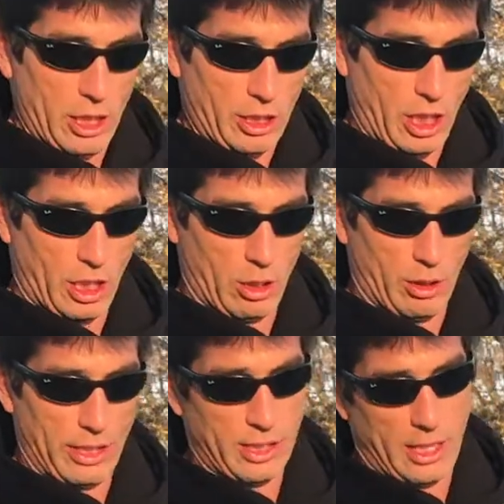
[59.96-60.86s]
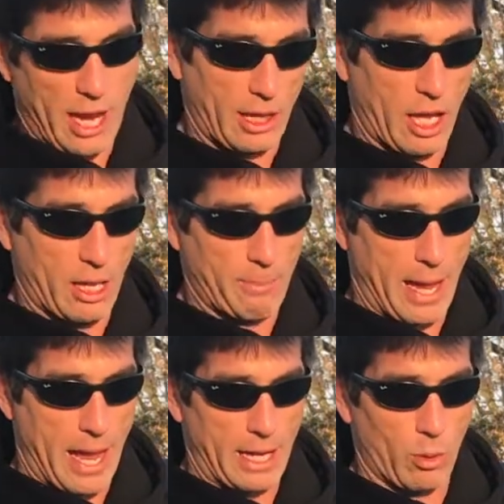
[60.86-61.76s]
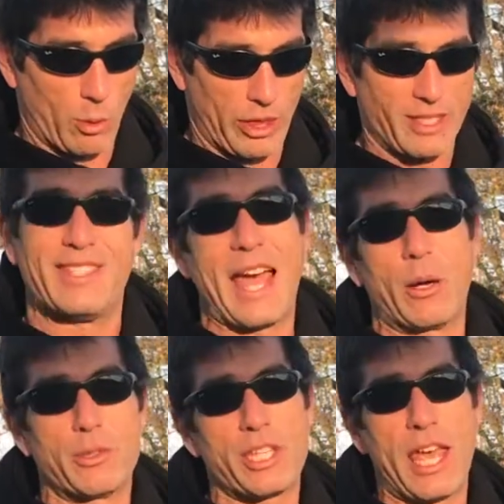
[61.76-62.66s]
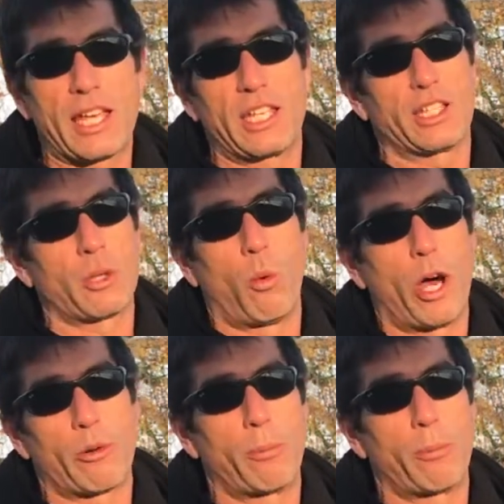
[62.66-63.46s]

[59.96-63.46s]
So it's a nylon bag with down tech. It's a water